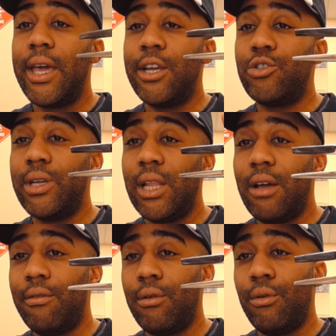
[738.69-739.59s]
Entry
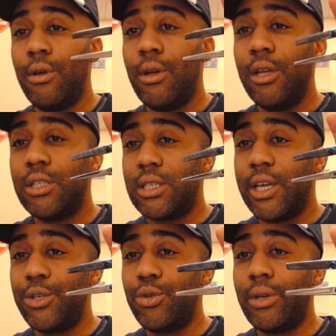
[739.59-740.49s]
level, just
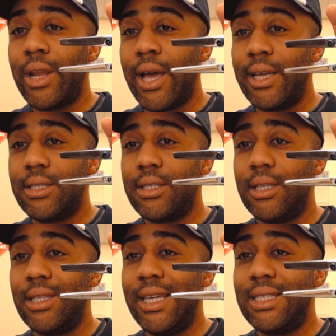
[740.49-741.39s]
get you a nice,
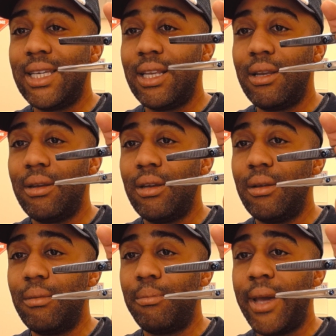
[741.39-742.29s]
decent
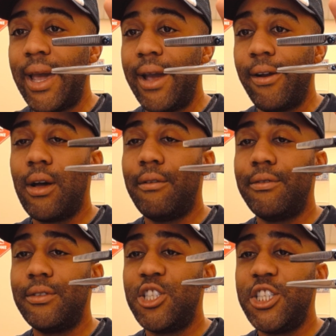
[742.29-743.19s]
pair
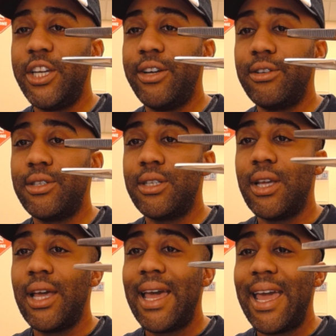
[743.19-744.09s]
of shears
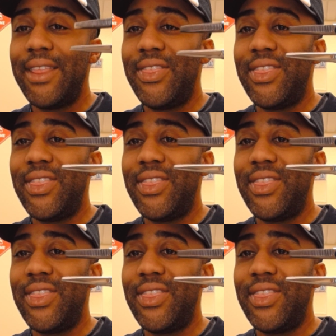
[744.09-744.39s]
and